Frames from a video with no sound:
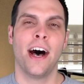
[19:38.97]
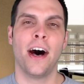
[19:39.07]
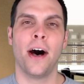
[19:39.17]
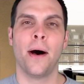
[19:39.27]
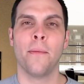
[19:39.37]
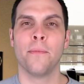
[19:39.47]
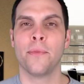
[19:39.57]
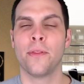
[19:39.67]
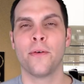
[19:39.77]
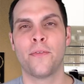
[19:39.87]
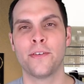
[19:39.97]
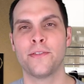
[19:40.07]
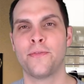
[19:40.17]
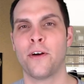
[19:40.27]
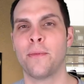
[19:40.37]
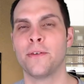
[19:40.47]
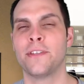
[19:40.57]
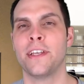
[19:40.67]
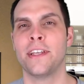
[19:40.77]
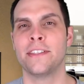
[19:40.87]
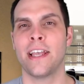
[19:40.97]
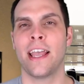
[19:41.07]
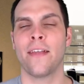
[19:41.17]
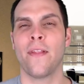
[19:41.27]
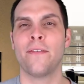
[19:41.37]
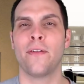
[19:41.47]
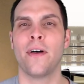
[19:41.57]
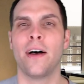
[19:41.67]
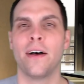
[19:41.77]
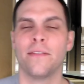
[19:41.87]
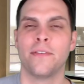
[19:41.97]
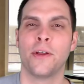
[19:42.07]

Um, the first and foremost is a level of